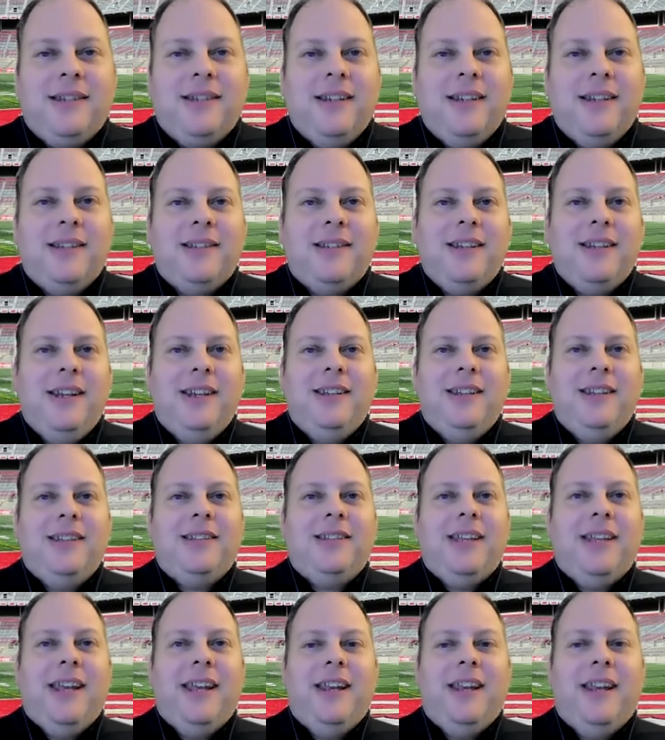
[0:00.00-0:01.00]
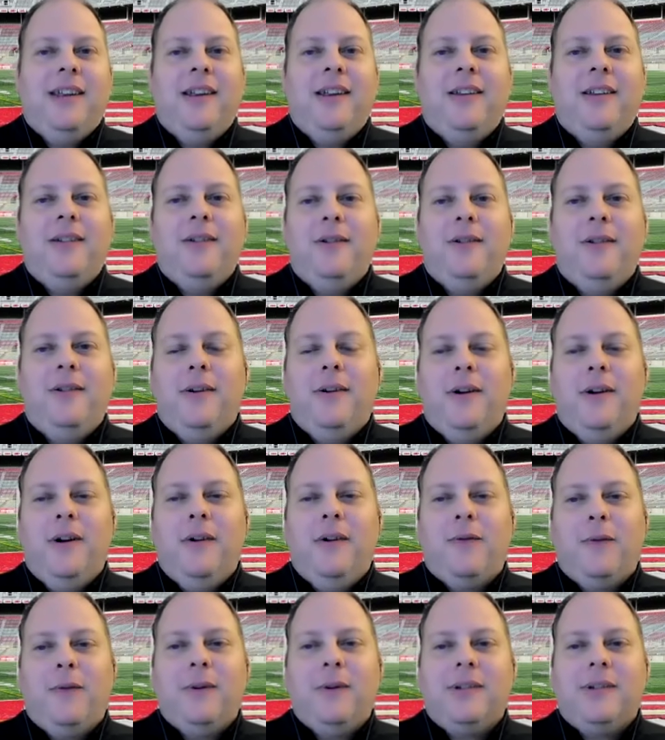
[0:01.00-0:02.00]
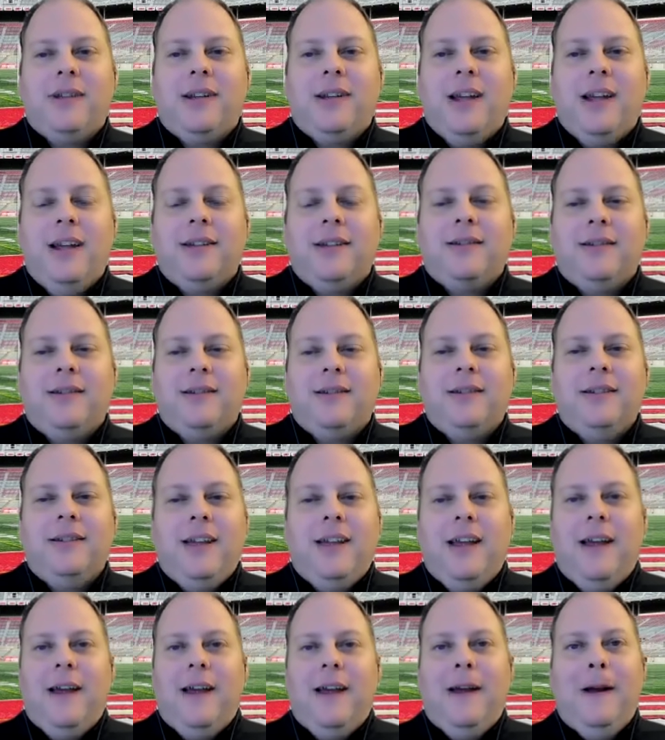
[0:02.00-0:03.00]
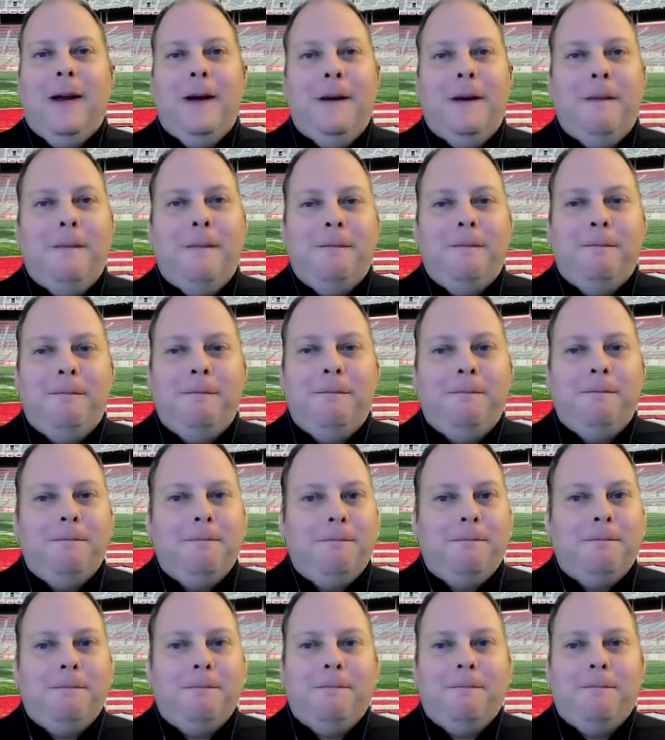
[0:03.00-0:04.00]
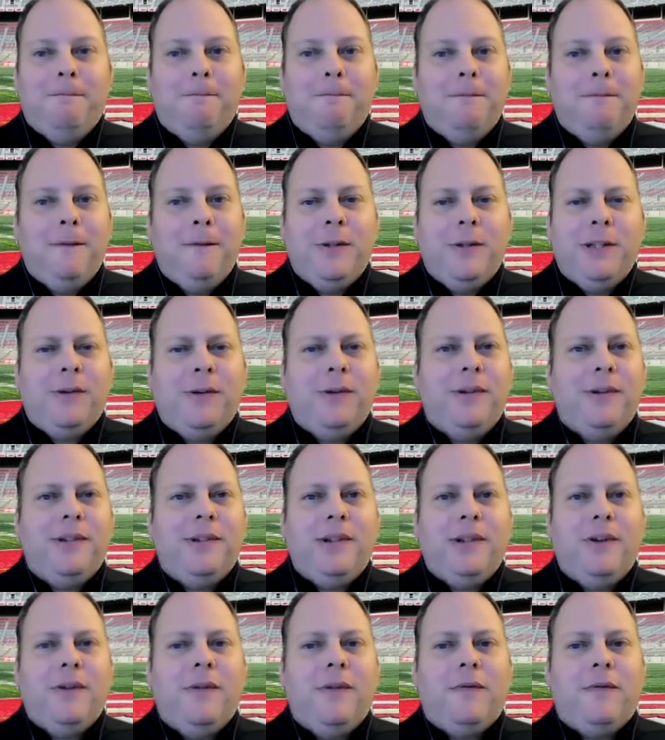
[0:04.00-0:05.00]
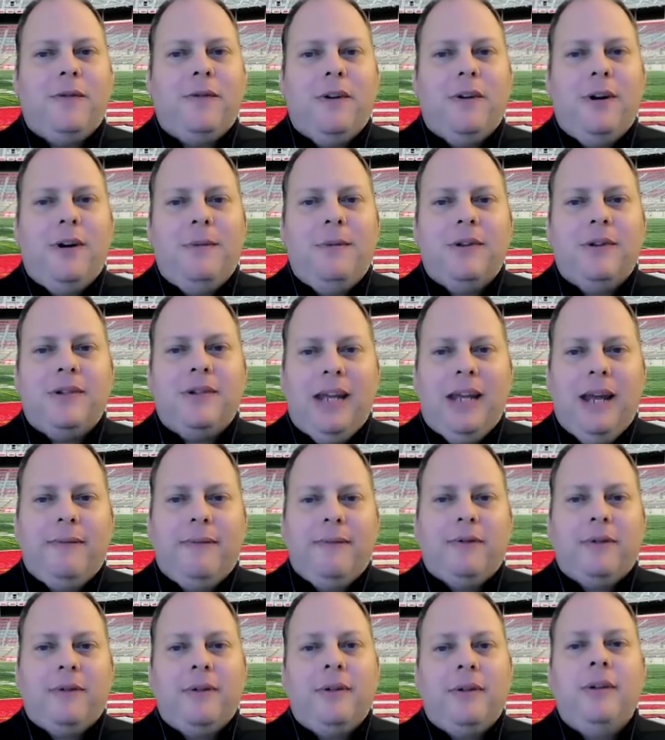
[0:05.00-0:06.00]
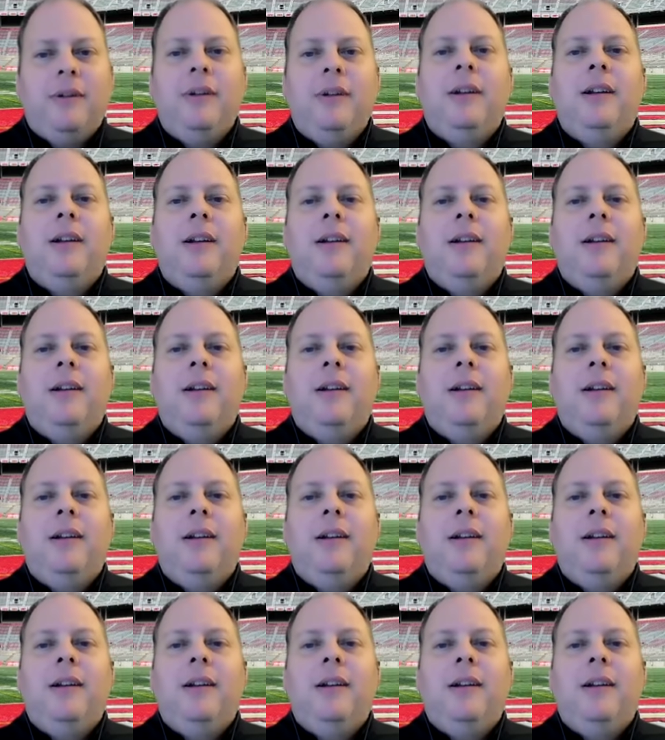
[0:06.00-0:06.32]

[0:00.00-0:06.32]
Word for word: 16 to 10 over Wisconsin, uh, zero to zero for almost ever.